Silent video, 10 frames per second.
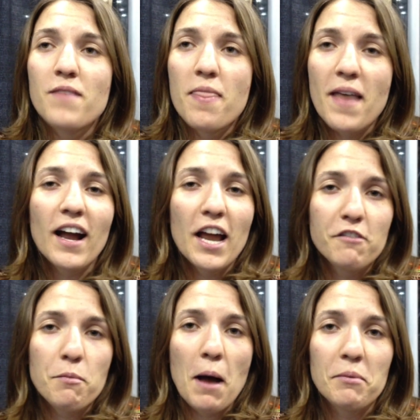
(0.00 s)
in that kind
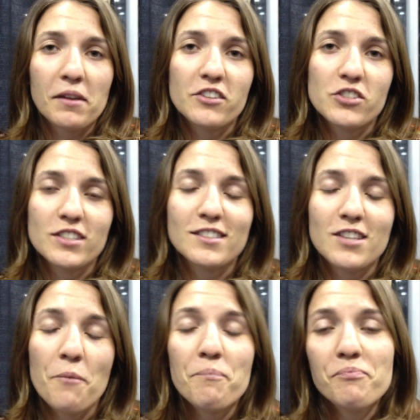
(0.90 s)
of a population.
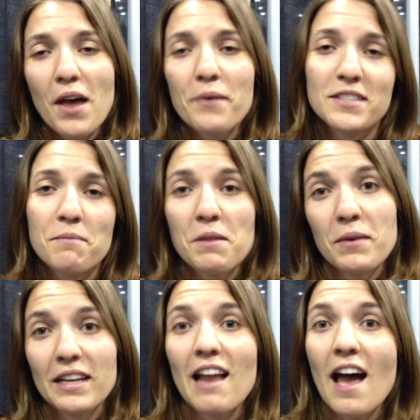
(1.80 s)
So that was something
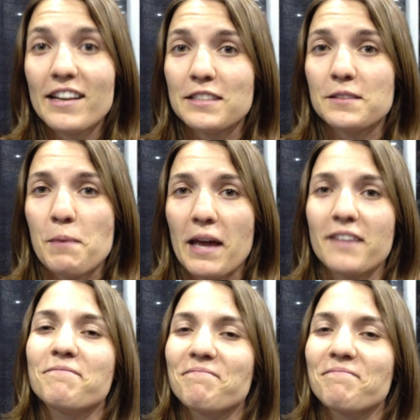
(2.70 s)
we did not anticipate.